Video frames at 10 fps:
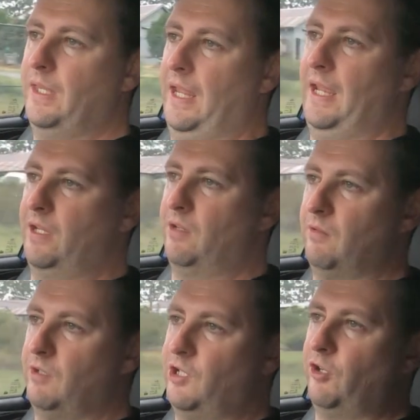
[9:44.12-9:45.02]
and
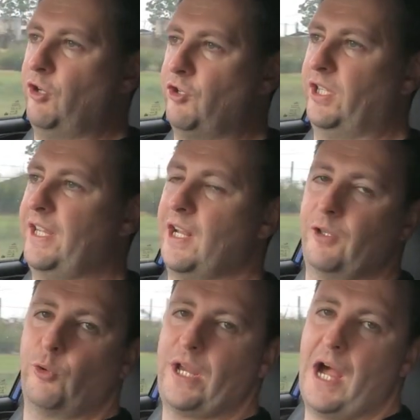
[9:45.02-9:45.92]
you usually get a
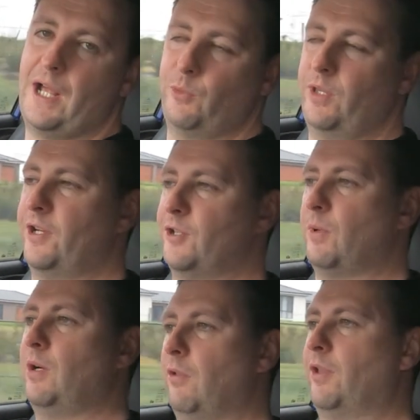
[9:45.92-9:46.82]
little card with it as
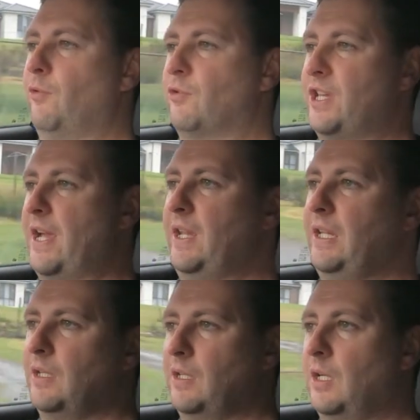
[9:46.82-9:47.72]
well that'll say
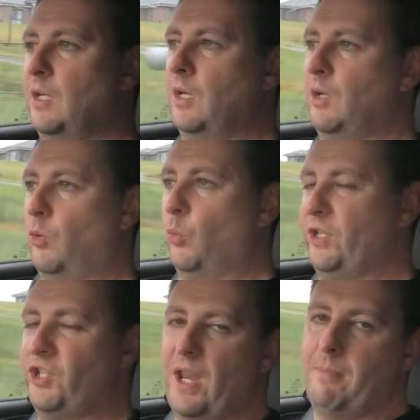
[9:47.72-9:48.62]

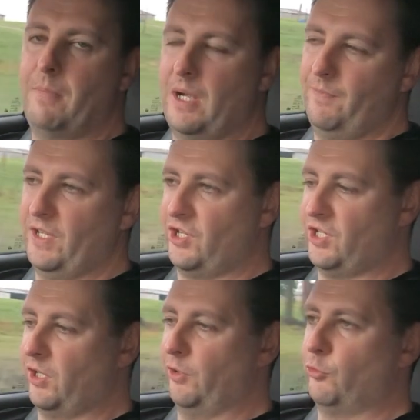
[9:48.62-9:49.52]
which number. It's
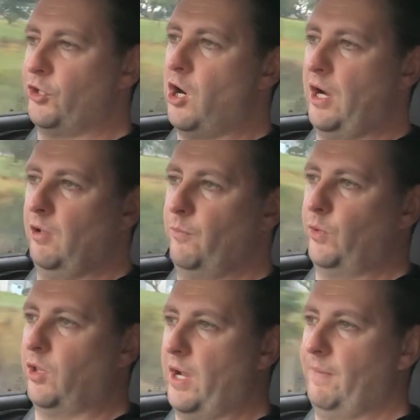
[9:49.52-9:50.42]
just a little dial
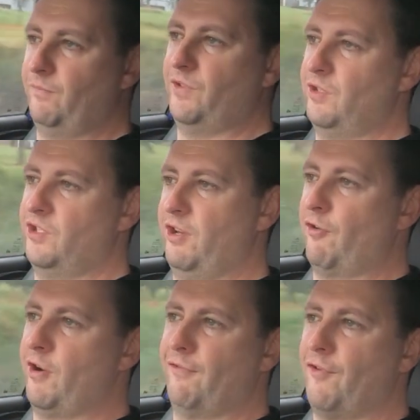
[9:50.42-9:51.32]
with like
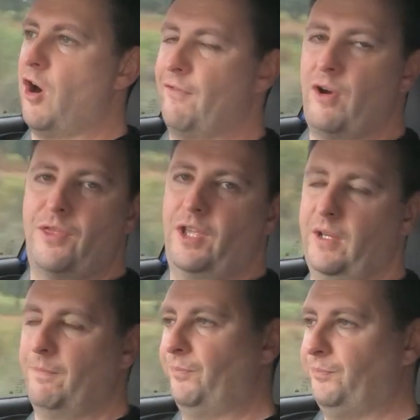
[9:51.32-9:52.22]
0 to 5, I
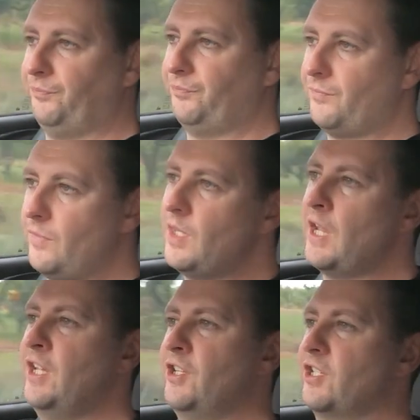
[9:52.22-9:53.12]
think.
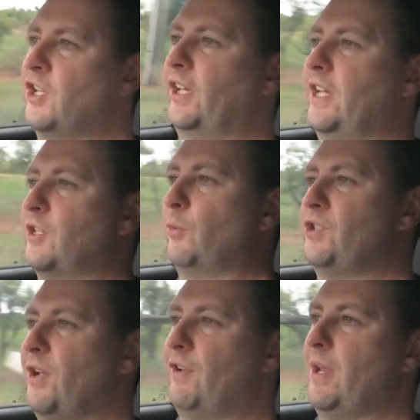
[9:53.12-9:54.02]
You just click it to
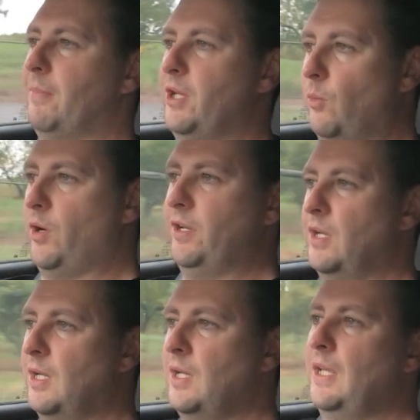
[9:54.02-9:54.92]
whichever number you want,
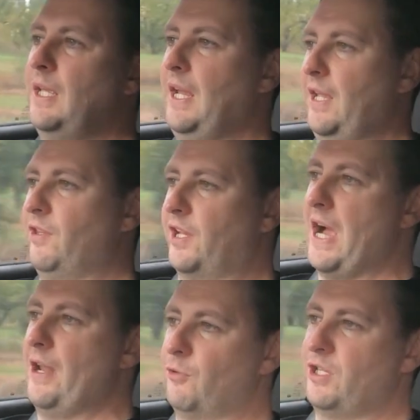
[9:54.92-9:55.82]
and the
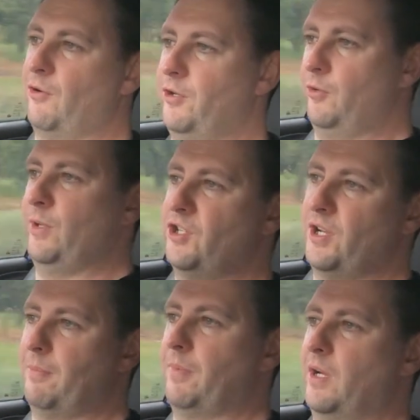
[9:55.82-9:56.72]
card will tell you which
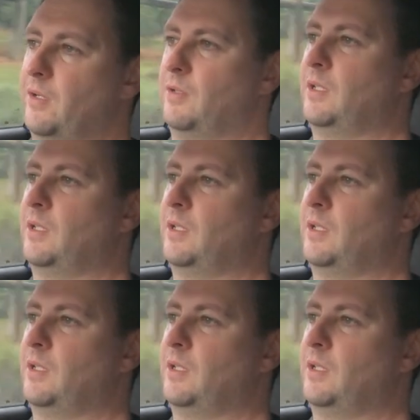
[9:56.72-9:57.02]
number